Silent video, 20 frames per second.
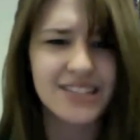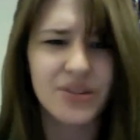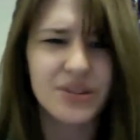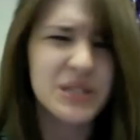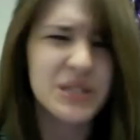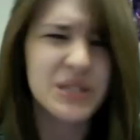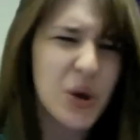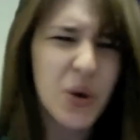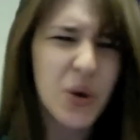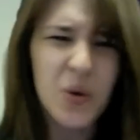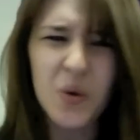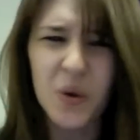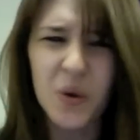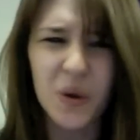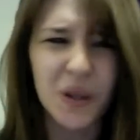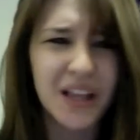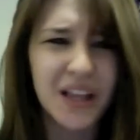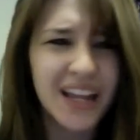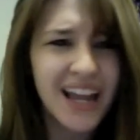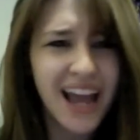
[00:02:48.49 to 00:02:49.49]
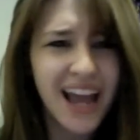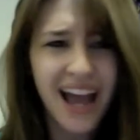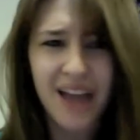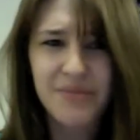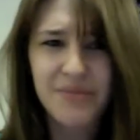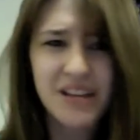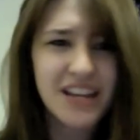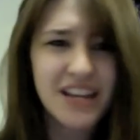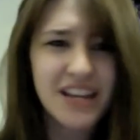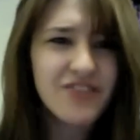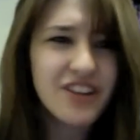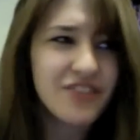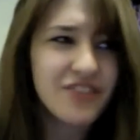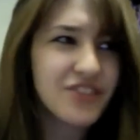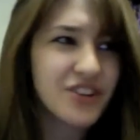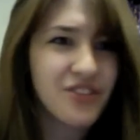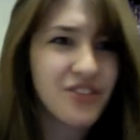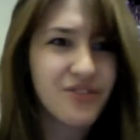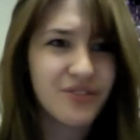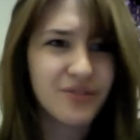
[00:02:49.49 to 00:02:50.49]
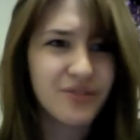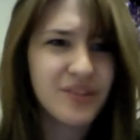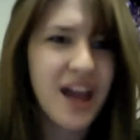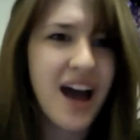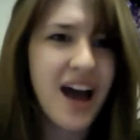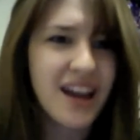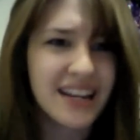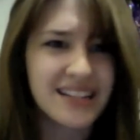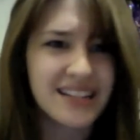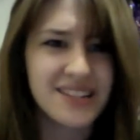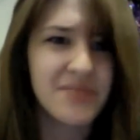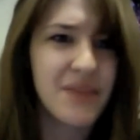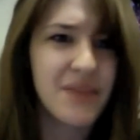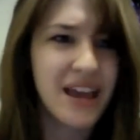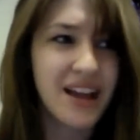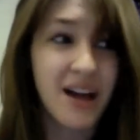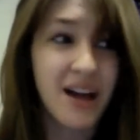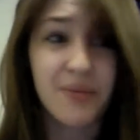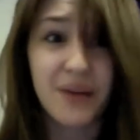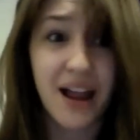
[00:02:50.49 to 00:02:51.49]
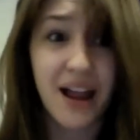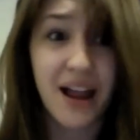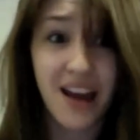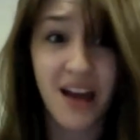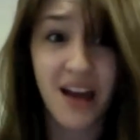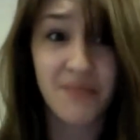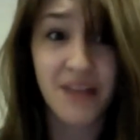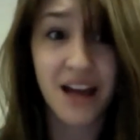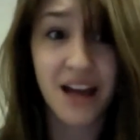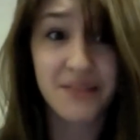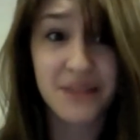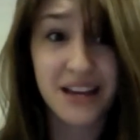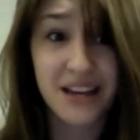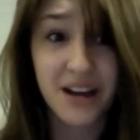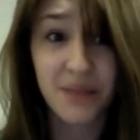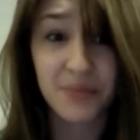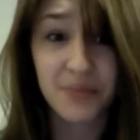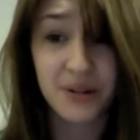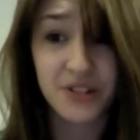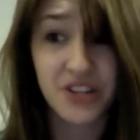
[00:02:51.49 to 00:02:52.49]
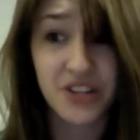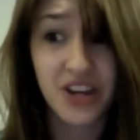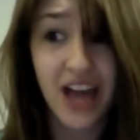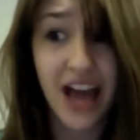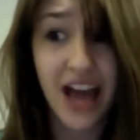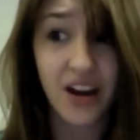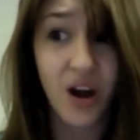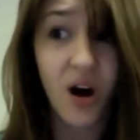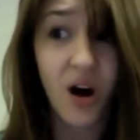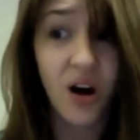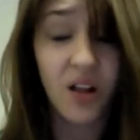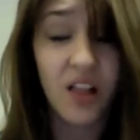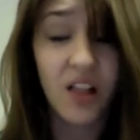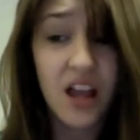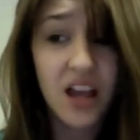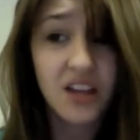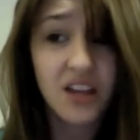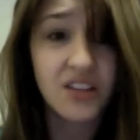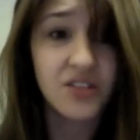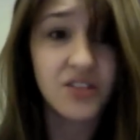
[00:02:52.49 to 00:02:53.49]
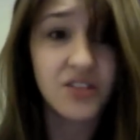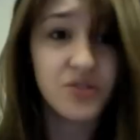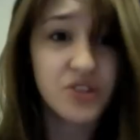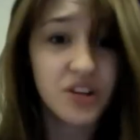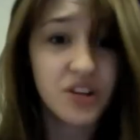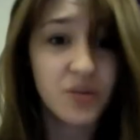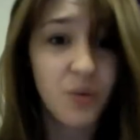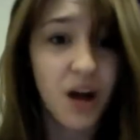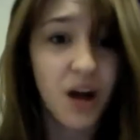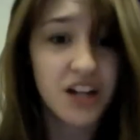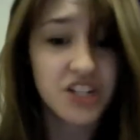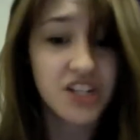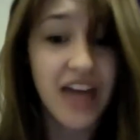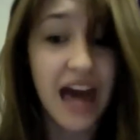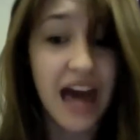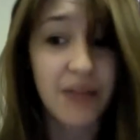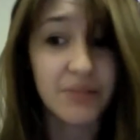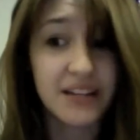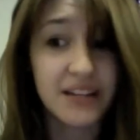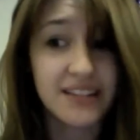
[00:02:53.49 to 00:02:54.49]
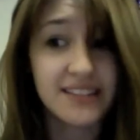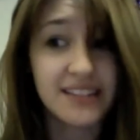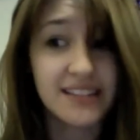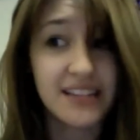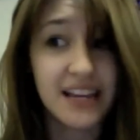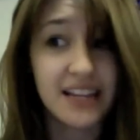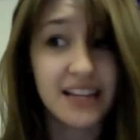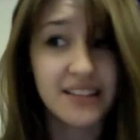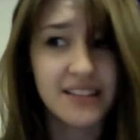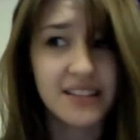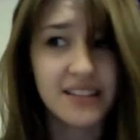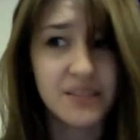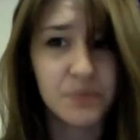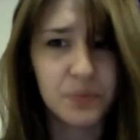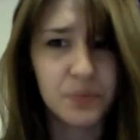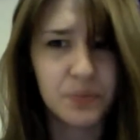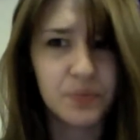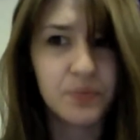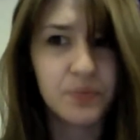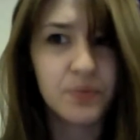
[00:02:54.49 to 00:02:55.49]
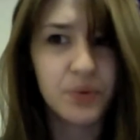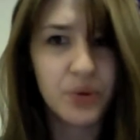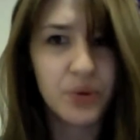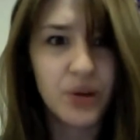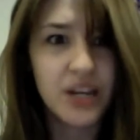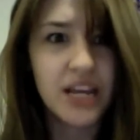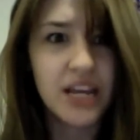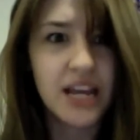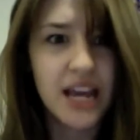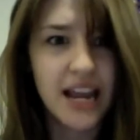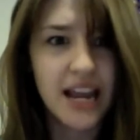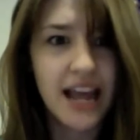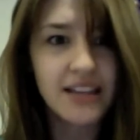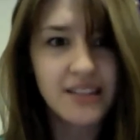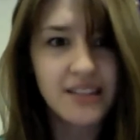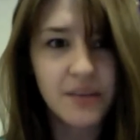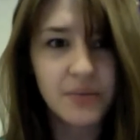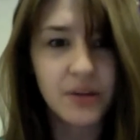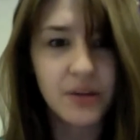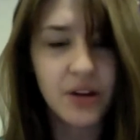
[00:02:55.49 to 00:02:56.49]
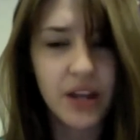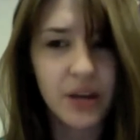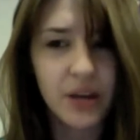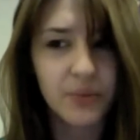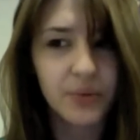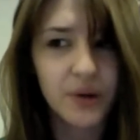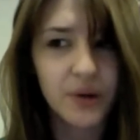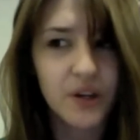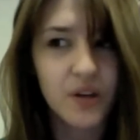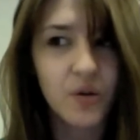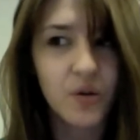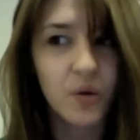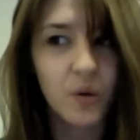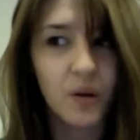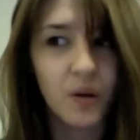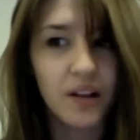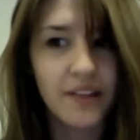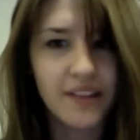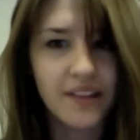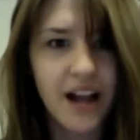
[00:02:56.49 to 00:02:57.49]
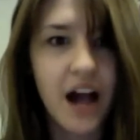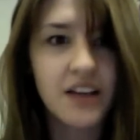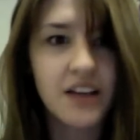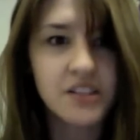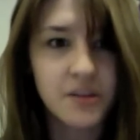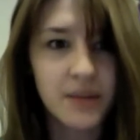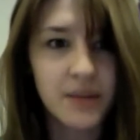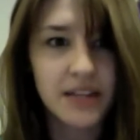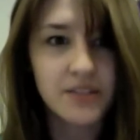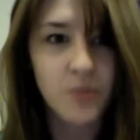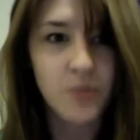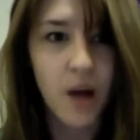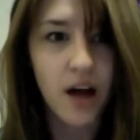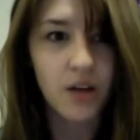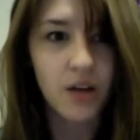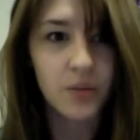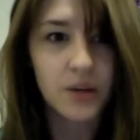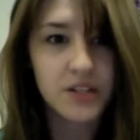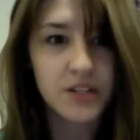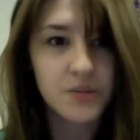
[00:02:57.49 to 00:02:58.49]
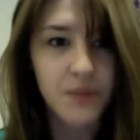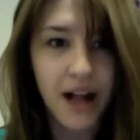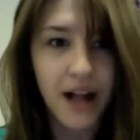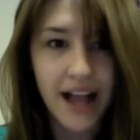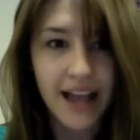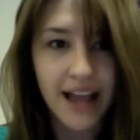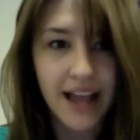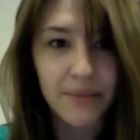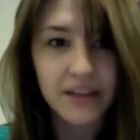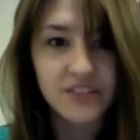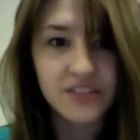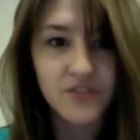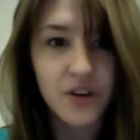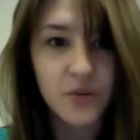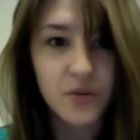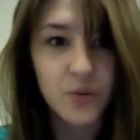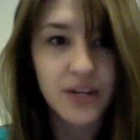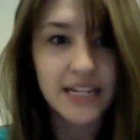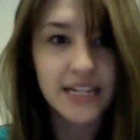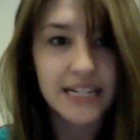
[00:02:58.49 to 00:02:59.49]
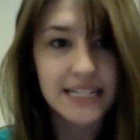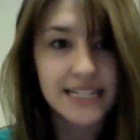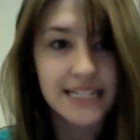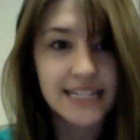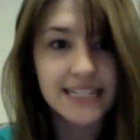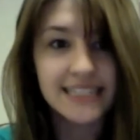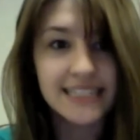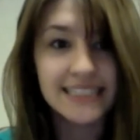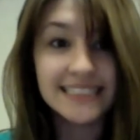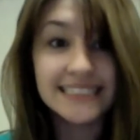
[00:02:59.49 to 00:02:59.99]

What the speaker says: It's cool. I mean, even if you're not into makeup, and I'm not a makeup person at all, you should watch that because it's pretty, it ends up looking pretty cool. And the costuming as well, which my best friend Whitney did.